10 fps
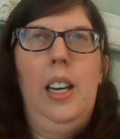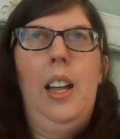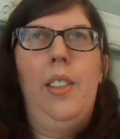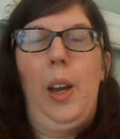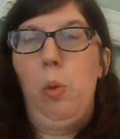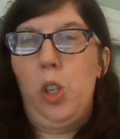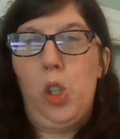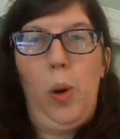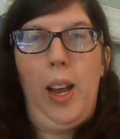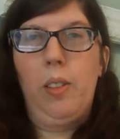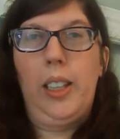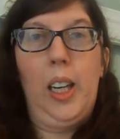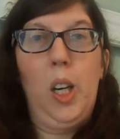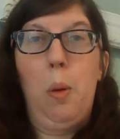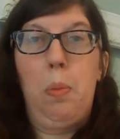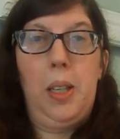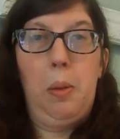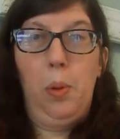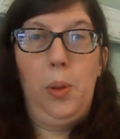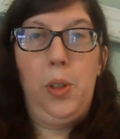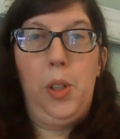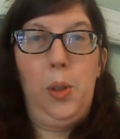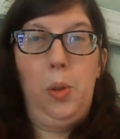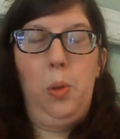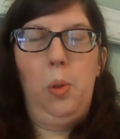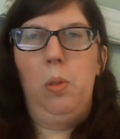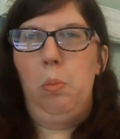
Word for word: they were just rounding up people to